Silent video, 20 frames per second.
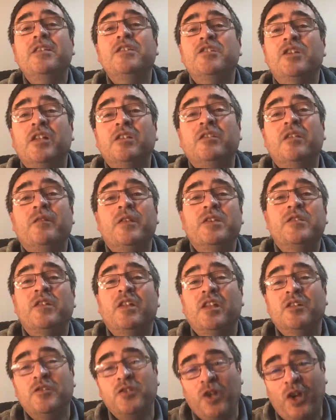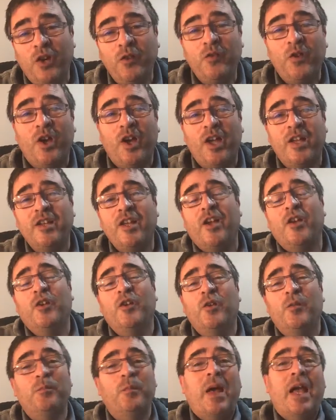Imagine the children of Israel had turned
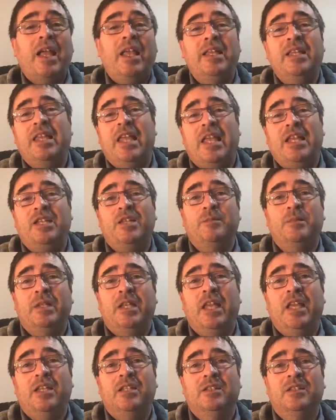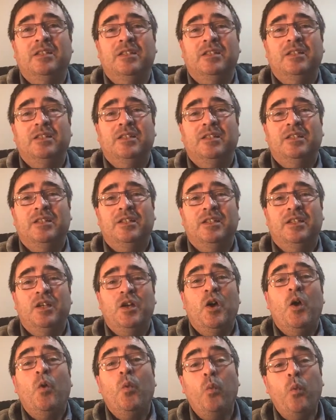around and gone back into Egypt again.
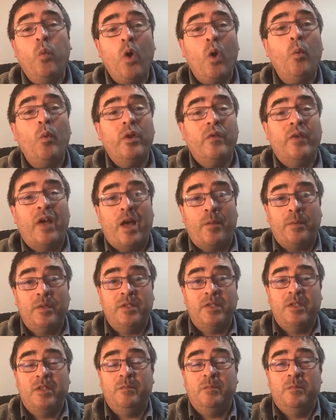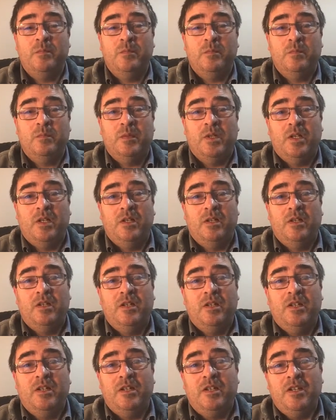What would have happened to them?
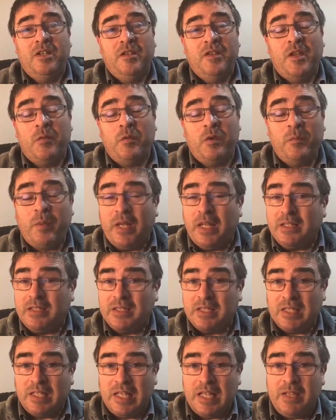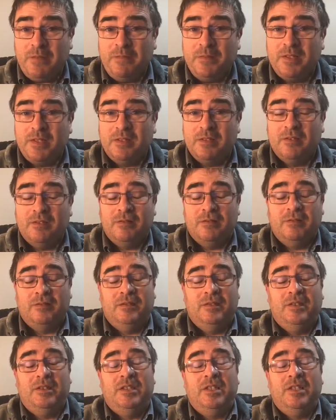They would have been enslaved.